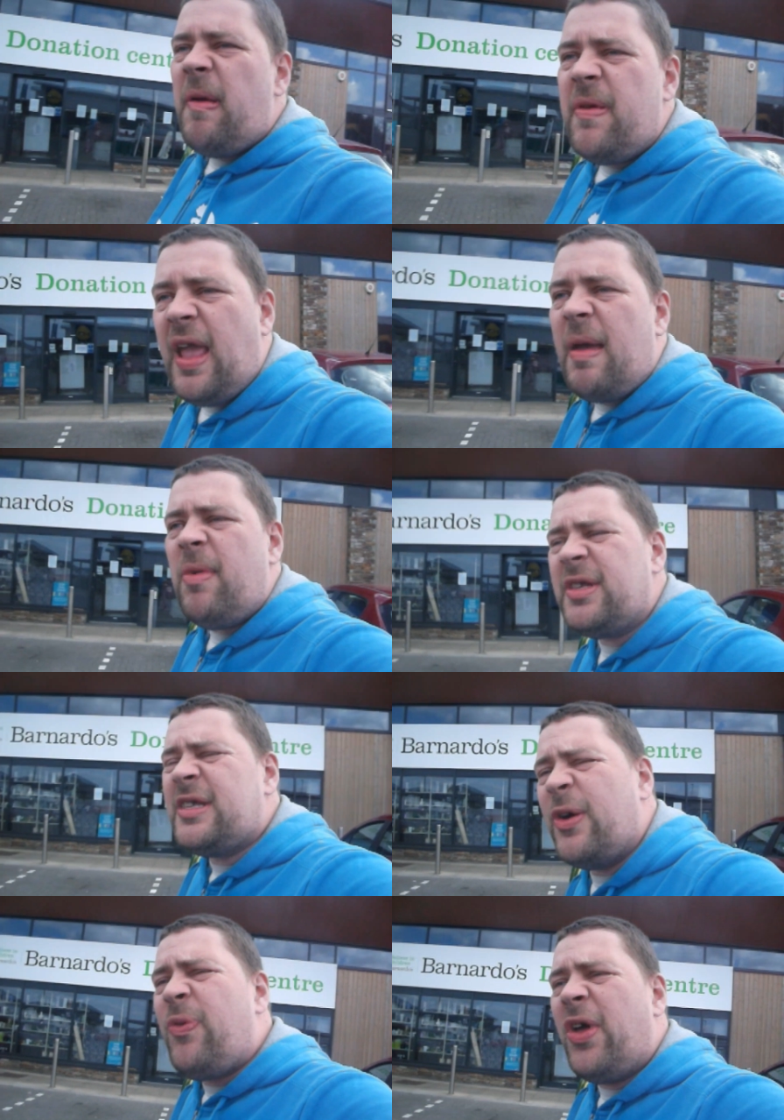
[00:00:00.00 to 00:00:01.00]
maybe get
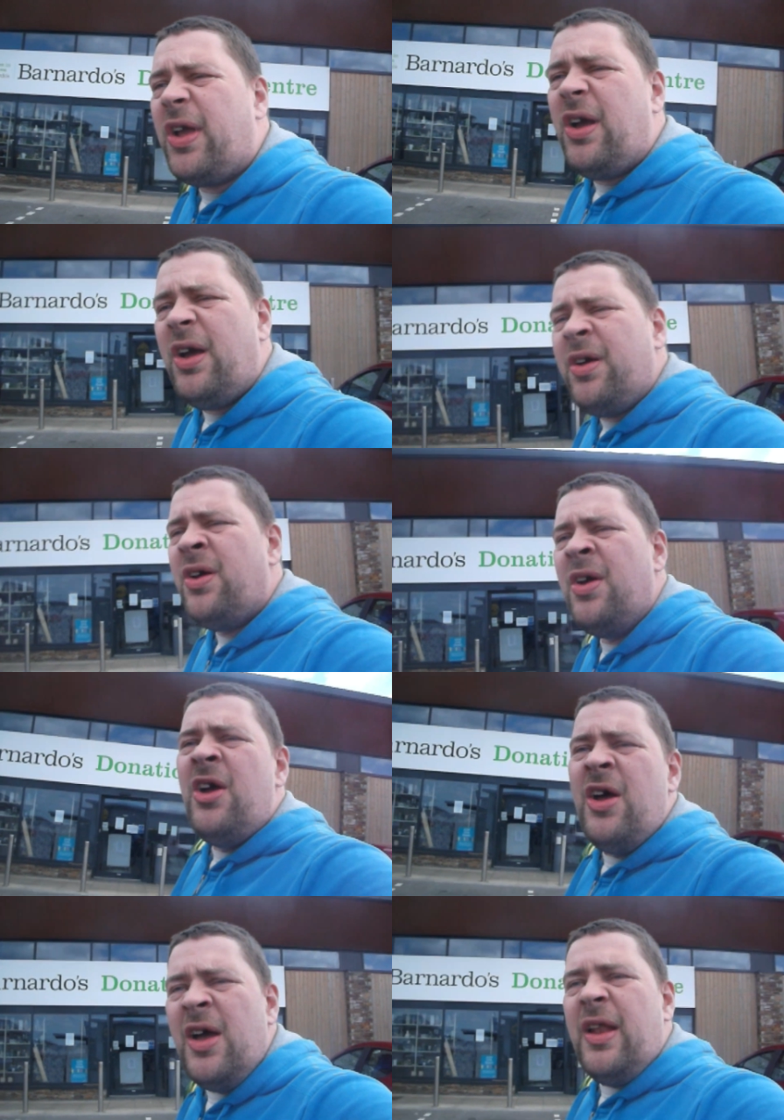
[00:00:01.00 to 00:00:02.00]
myself like a
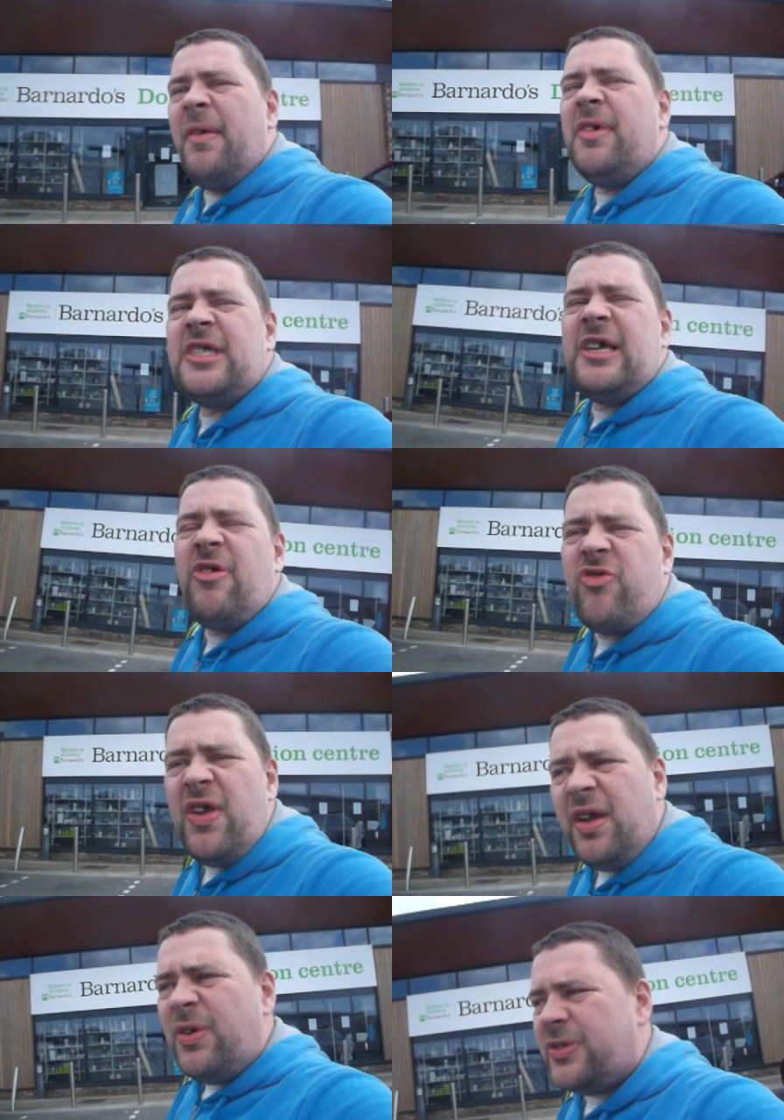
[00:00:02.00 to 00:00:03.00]
like myself a
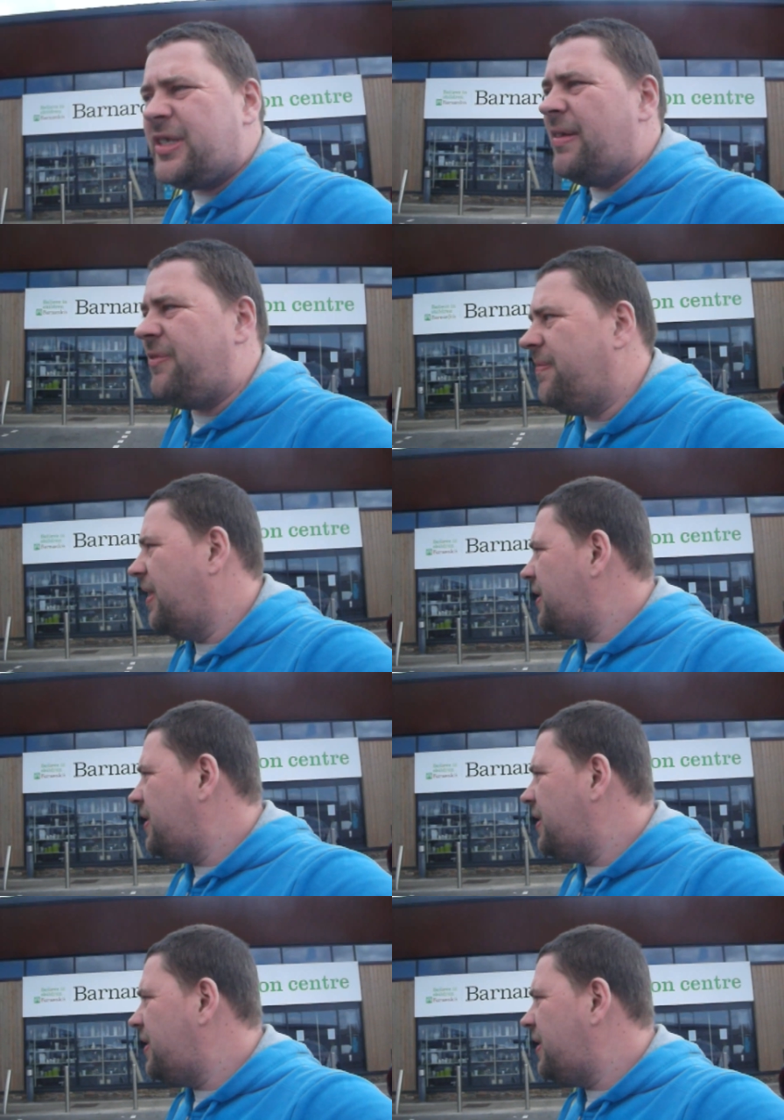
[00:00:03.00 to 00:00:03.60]
drink or something.